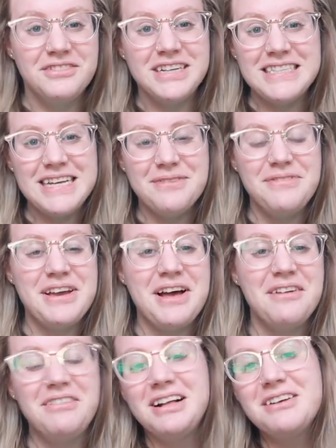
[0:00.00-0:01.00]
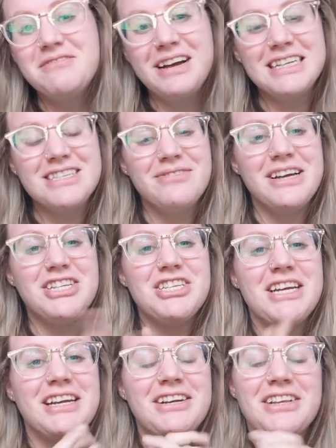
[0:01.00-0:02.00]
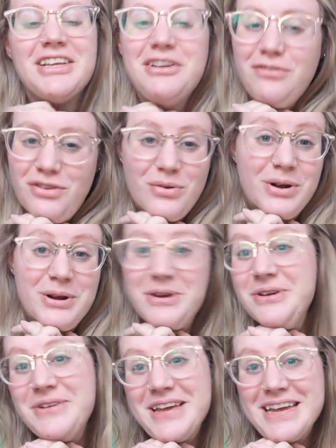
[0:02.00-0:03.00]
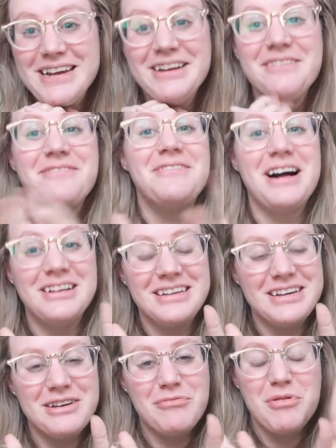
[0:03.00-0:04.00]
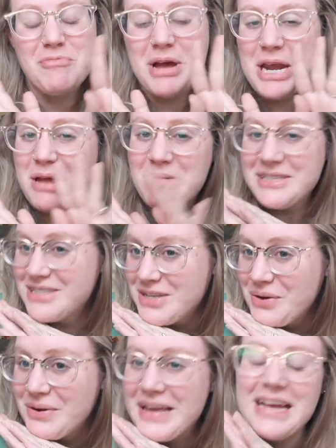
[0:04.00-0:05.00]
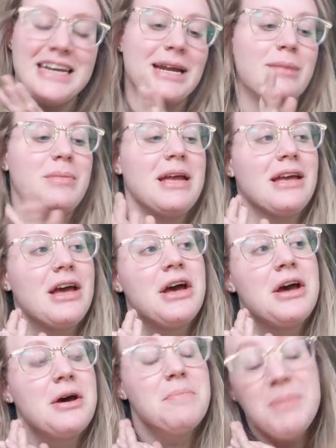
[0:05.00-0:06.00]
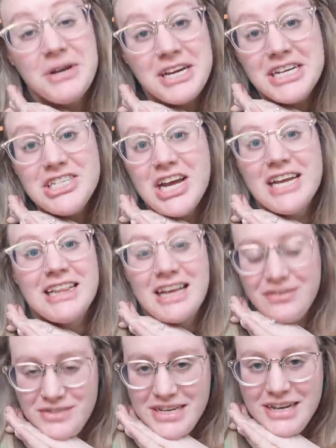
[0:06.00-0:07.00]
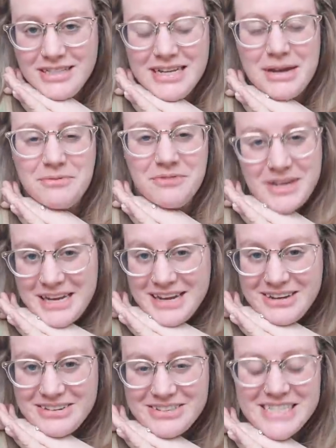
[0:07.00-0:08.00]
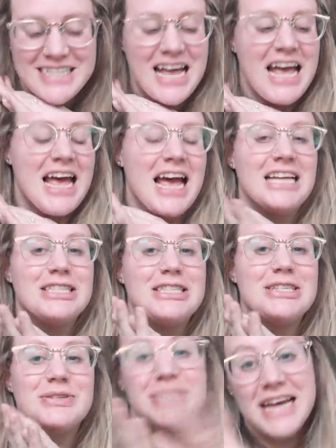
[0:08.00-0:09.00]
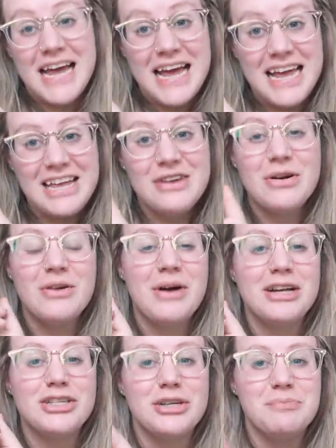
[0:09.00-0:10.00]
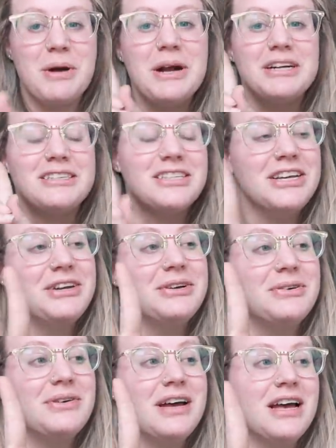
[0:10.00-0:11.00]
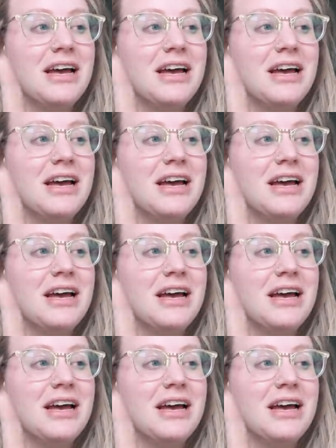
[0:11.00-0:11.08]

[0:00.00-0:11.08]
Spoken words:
What's up, y'all? Welcome back to my channel, and if you are new here, welcome. My name is Zoe and I make bookish and lifestyle type videos, and today you are watching part two